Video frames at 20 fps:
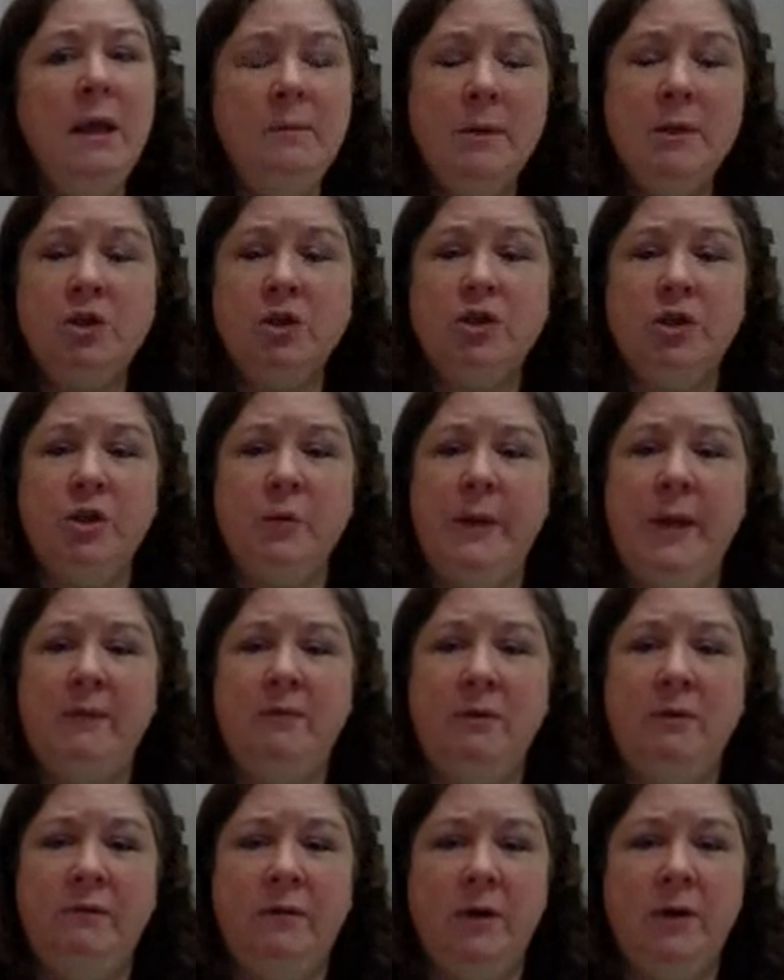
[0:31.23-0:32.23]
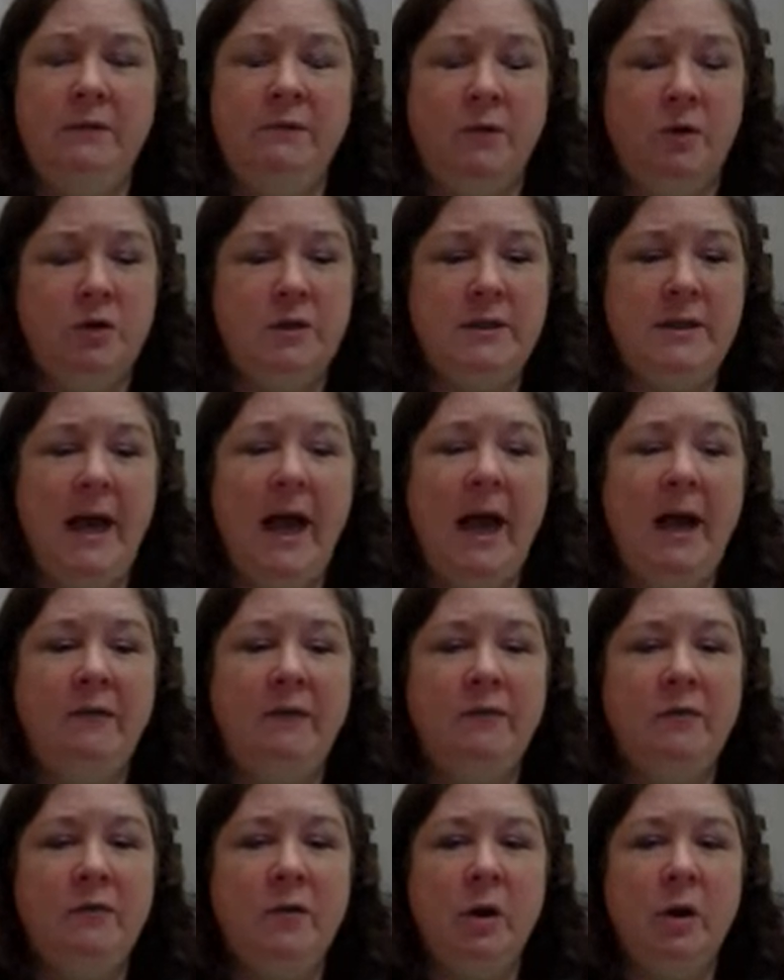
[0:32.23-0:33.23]
In measure 2, we have our very first
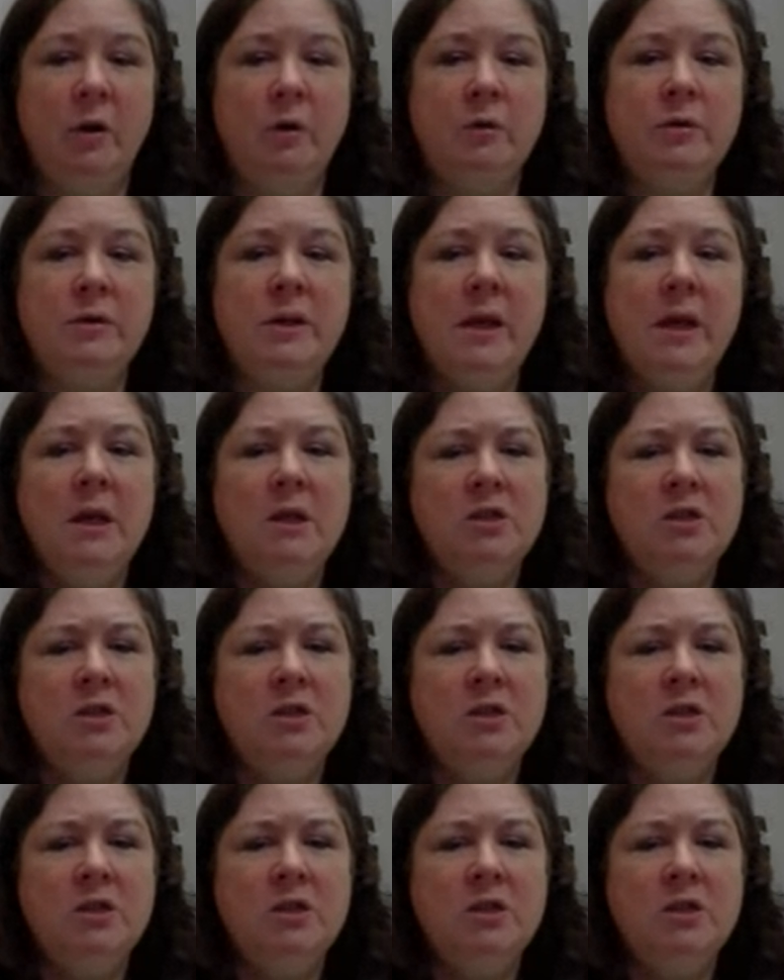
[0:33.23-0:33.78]
half note.